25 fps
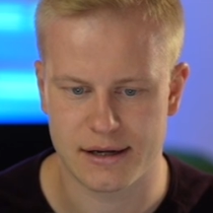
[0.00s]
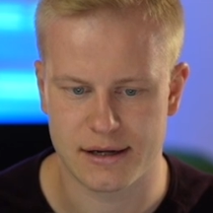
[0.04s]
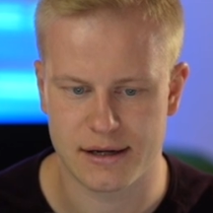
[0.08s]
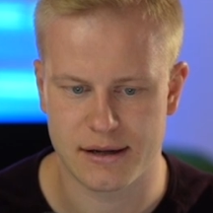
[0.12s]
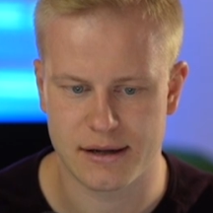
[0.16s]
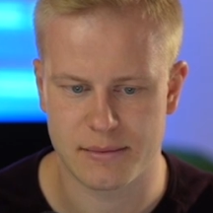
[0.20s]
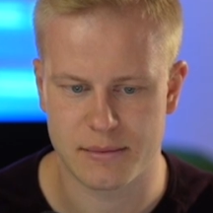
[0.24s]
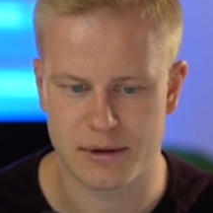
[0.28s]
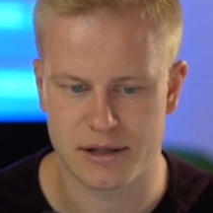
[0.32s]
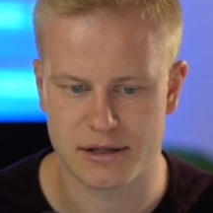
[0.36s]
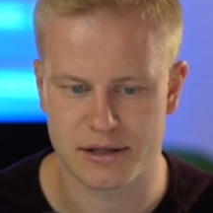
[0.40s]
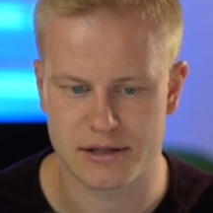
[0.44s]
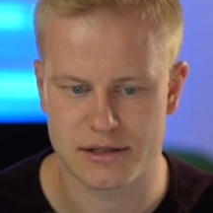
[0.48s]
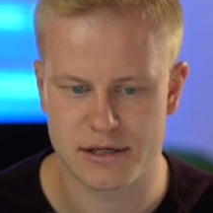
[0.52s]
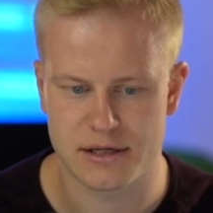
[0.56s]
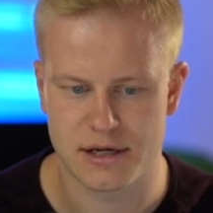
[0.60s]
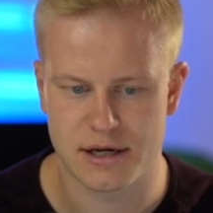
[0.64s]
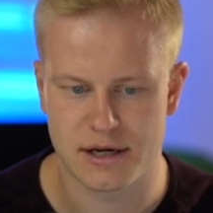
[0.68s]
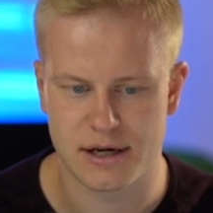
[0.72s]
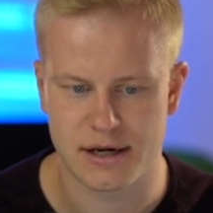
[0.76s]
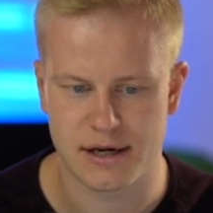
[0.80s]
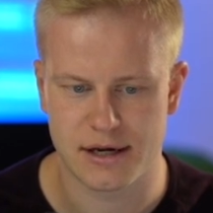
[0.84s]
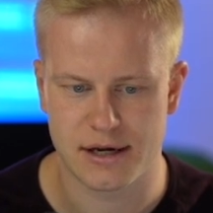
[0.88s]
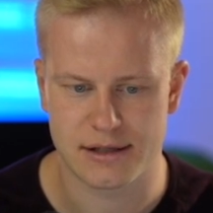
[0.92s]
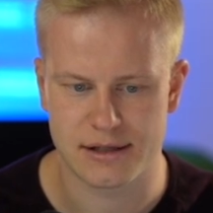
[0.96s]
an image
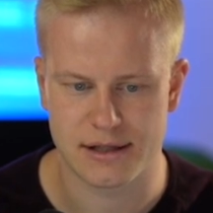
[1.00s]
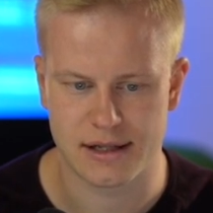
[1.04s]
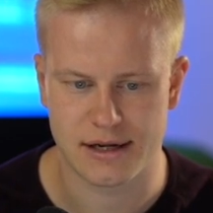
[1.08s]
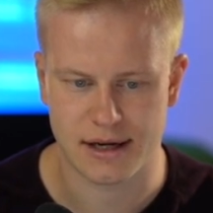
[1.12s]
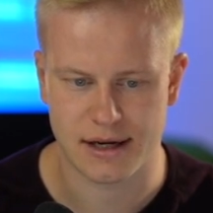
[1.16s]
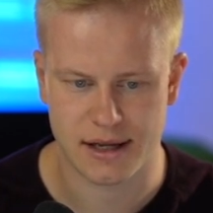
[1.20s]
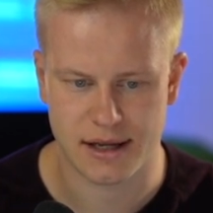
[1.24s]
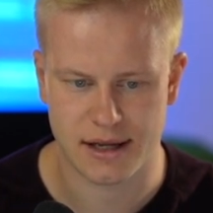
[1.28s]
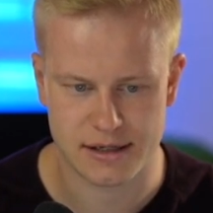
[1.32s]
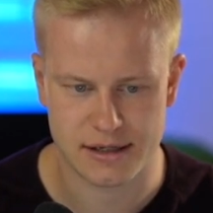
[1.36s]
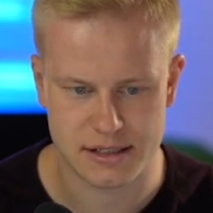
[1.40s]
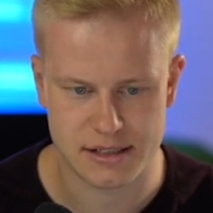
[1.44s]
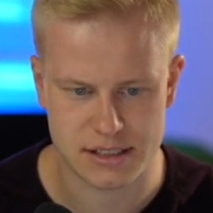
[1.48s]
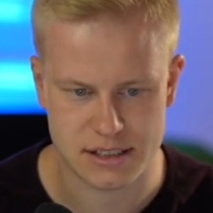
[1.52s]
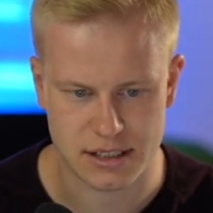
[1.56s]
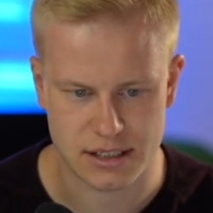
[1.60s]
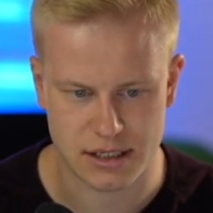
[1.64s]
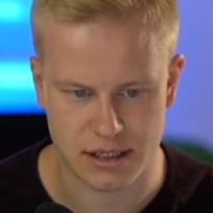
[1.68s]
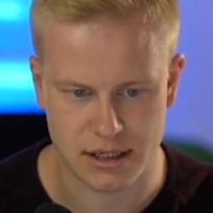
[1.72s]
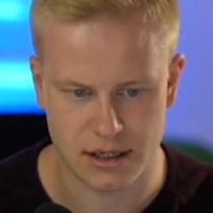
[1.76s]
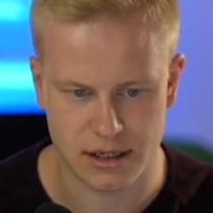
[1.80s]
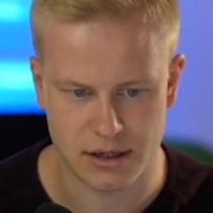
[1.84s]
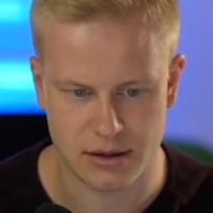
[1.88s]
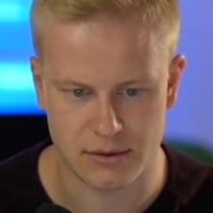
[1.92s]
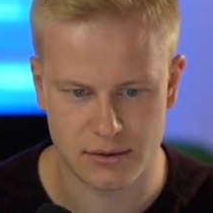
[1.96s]
and then I can just
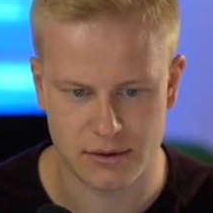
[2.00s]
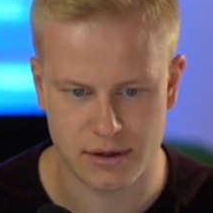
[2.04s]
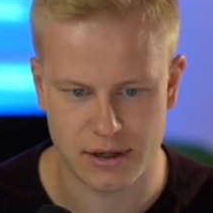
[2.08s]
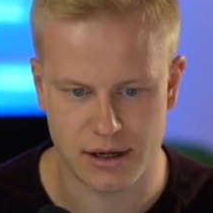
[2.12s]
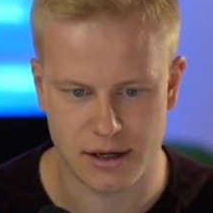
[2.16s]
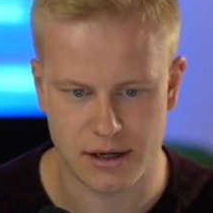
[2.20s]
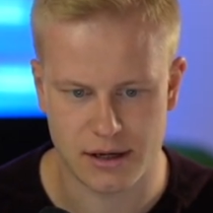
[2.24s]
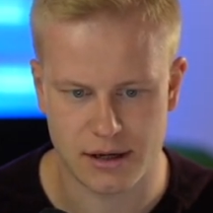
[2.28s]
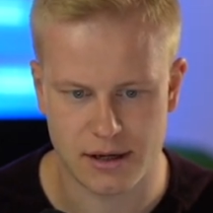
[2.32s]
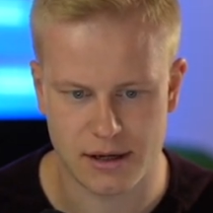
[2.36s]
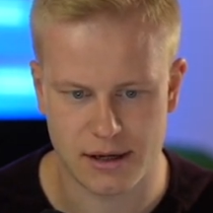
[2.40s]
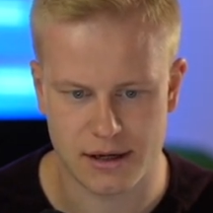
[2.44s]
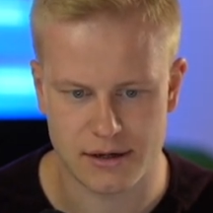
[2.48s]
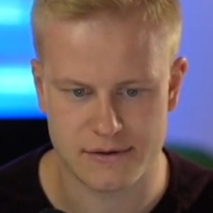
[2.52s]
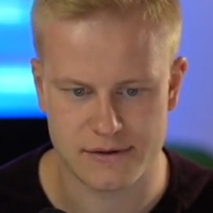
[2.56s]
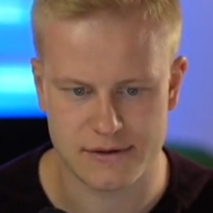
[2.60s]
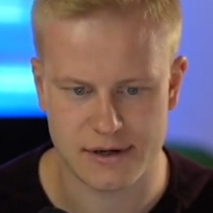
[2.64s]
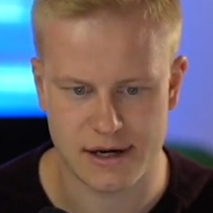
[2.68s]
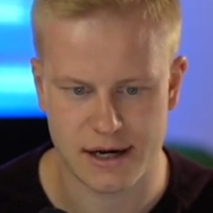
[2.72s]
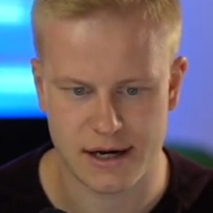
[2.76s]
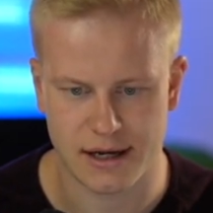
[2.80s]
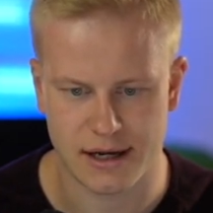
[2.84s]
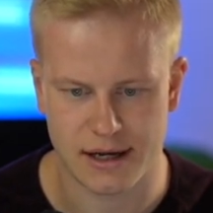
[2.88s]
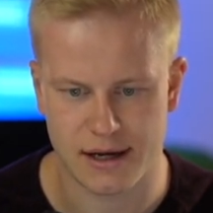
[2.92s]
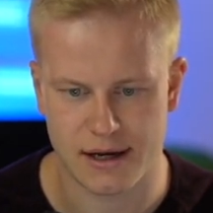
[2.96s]
clone it and
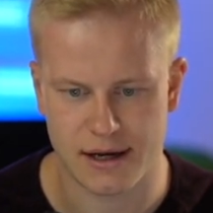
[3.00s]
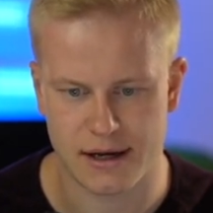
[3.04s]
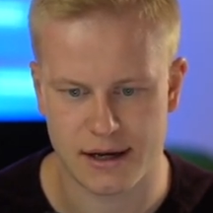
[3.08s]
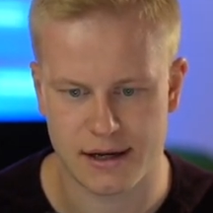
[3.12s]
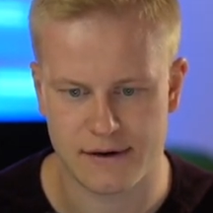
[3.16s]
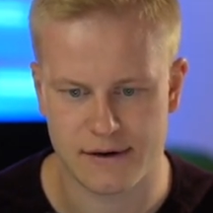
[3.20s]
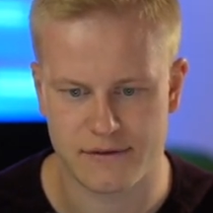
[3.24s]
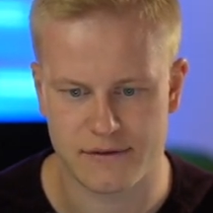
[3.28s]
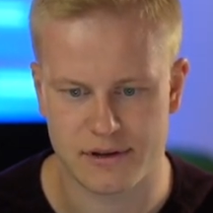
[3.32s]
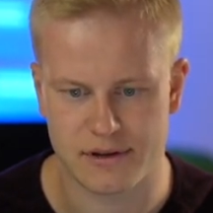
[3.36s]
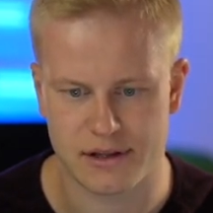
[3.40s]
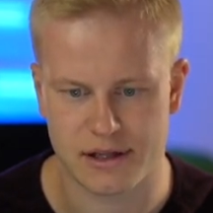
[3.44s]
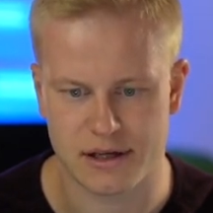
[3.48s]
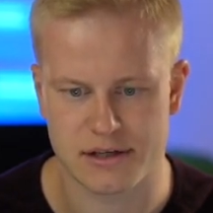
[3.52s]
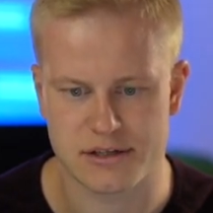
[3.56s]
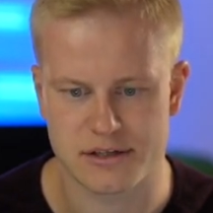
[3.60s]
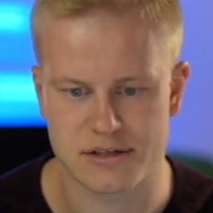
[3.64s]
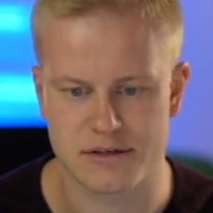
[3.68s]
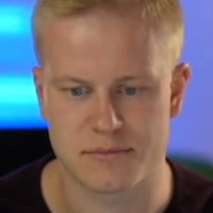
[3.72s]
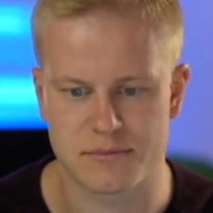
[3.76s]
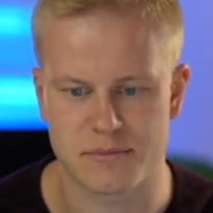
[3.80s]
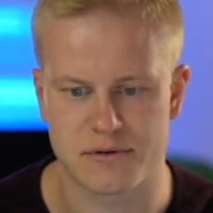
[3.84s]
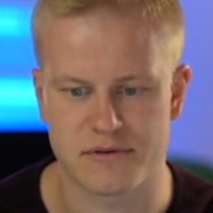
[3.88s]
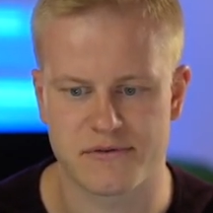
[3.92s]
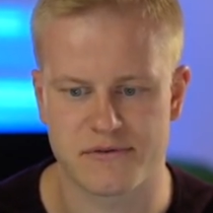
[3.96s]
drag it and everything is
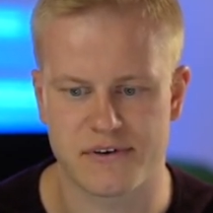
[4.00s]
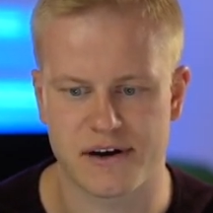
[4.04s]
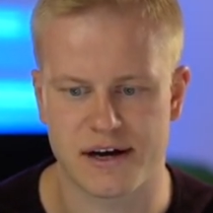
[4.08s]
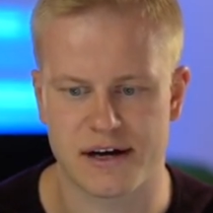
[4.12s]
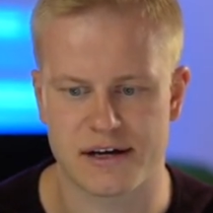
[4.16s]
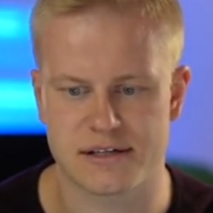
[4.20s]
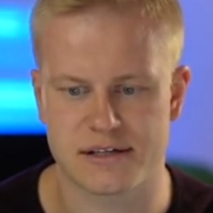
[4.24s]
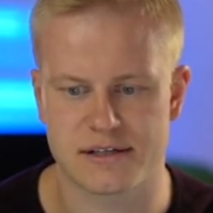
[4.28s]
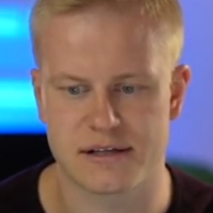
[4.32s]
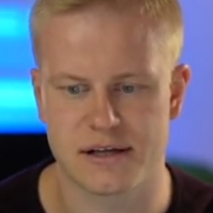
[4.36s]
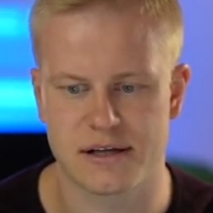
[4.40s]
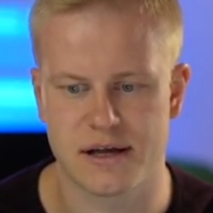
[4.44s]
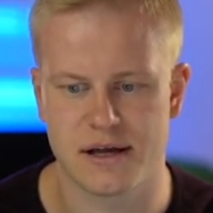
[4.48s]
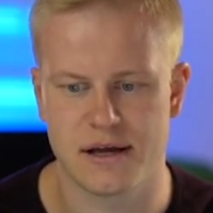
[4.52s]
super fast.